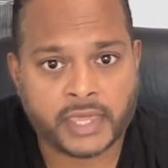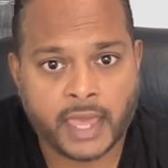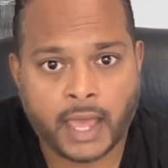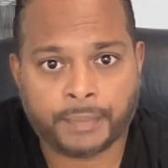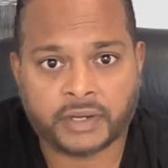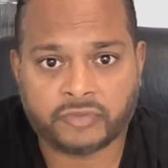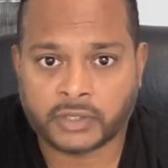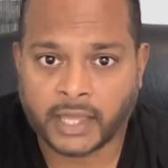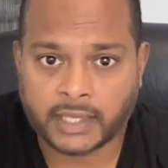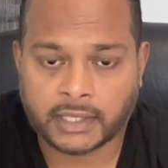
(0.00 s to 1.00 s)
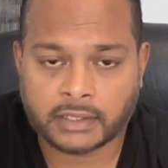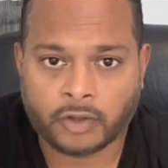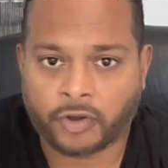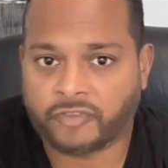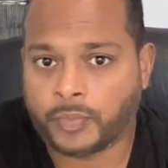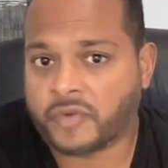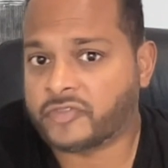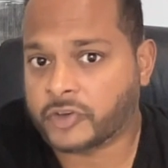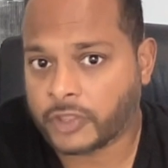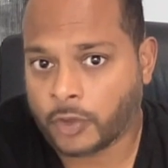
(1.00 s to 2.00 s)
the app and if you like it or if you
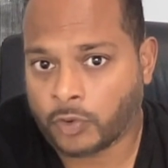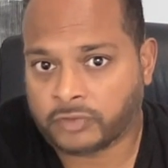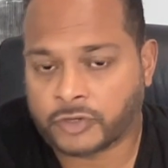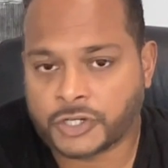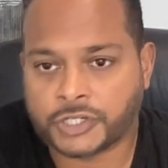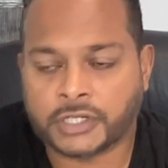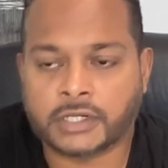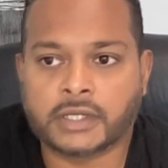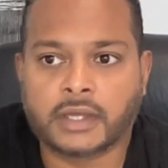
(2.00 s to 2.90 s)
prefer the old version.